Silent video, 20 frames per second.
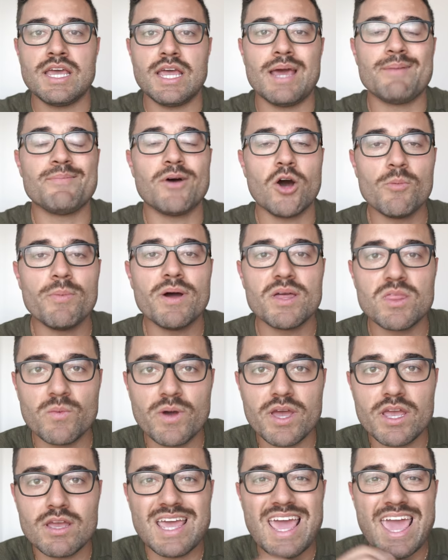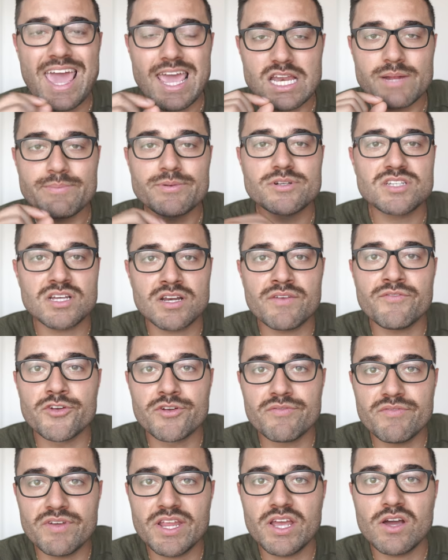And oh, by the way, 80% of
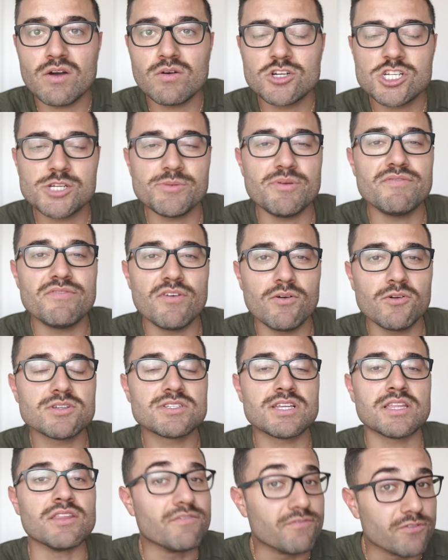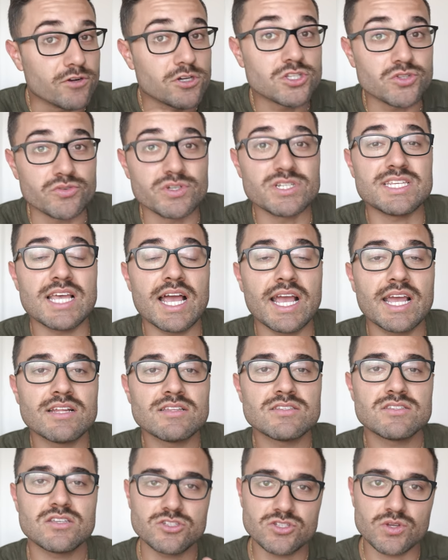your video should be focused on the first three
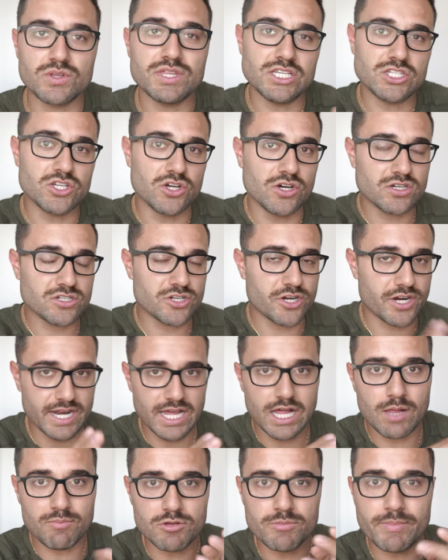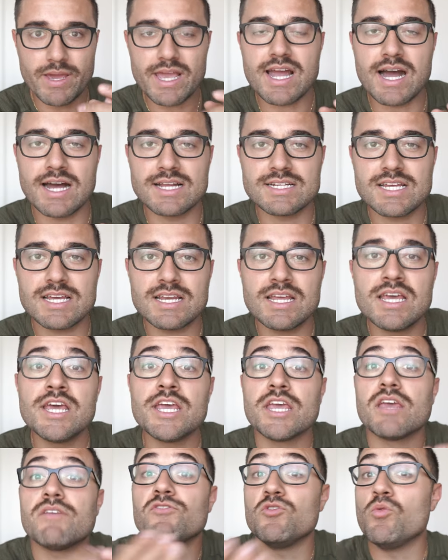seconds. So these hooks are gonna help you make content.
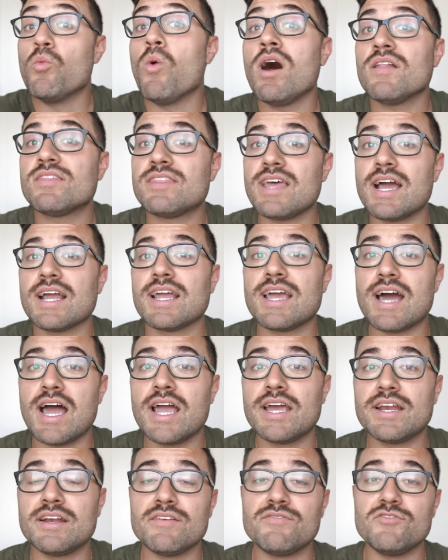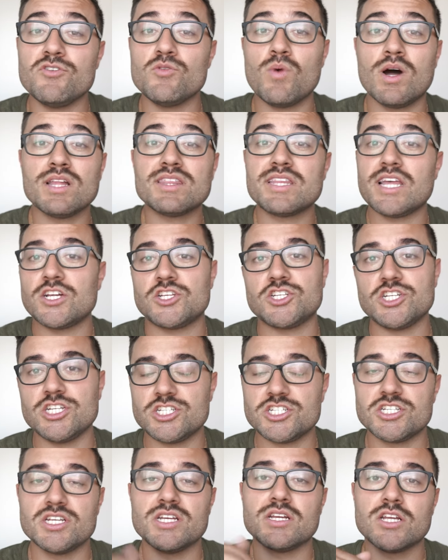If you want that guide and if you want that
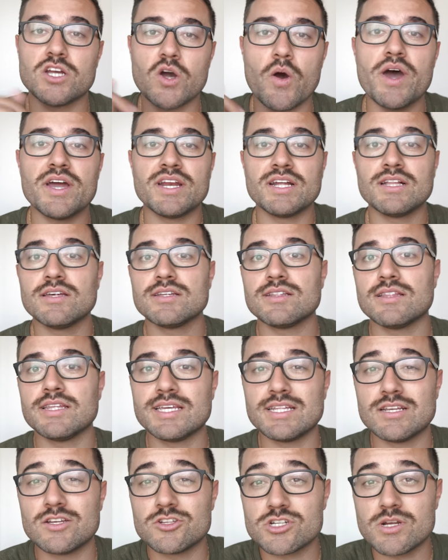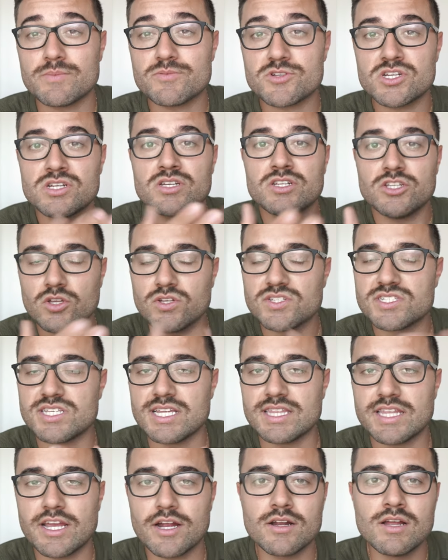cheat sheet, go ahead and click the link in the description. You'll
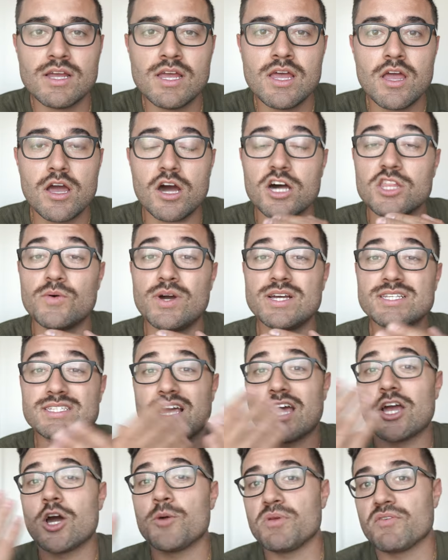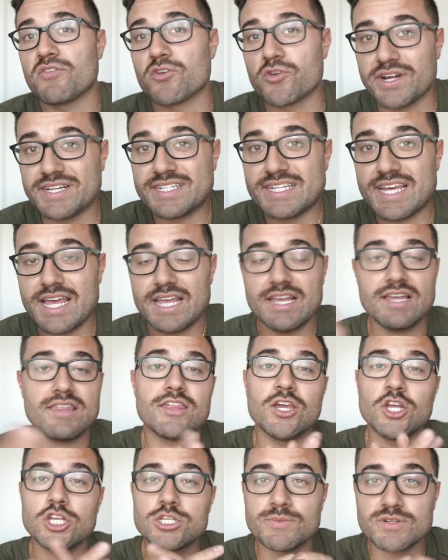see it there. Otherwise, I hope you have a great day day.
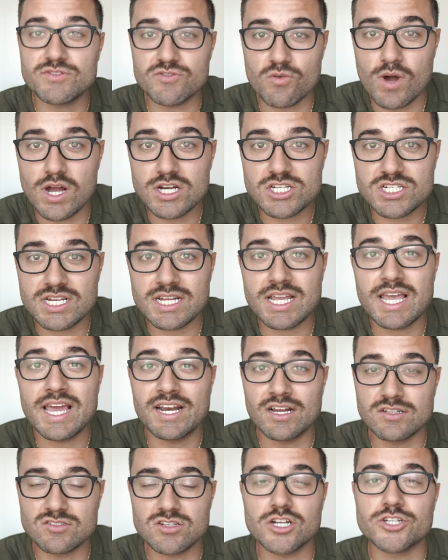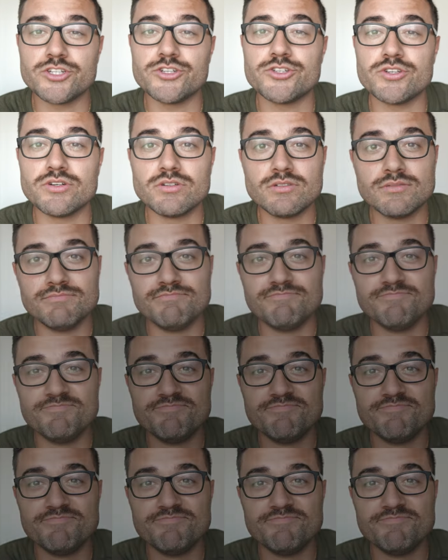Thank you so much for watching, and I'll talk to you soon.